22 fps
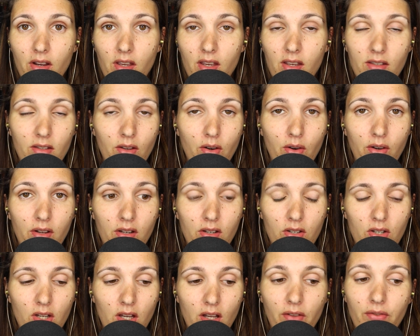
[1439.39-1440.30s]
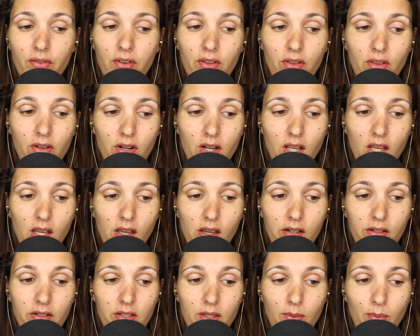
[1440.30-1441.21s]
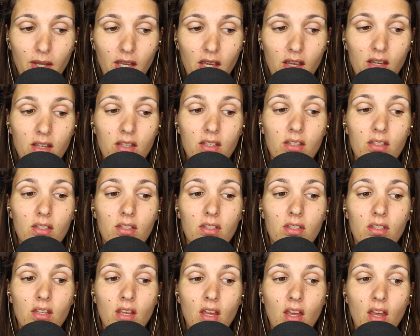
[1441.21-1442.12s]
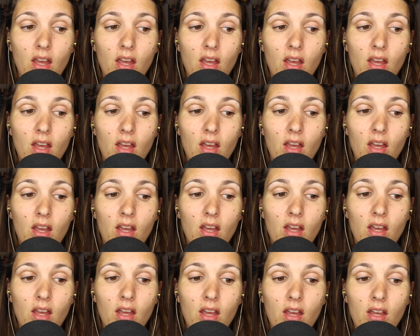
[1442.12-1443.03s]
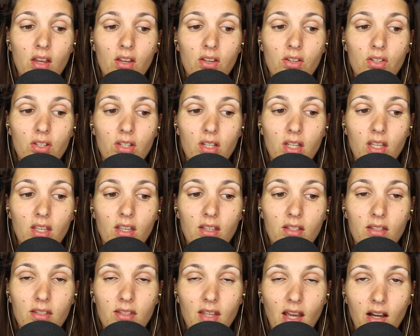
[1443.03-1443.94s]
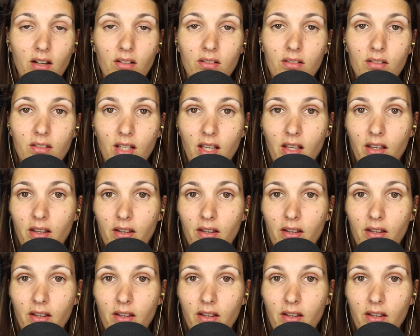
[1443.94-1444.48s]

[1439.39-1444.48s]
is going to jail for 30 years because she sounds like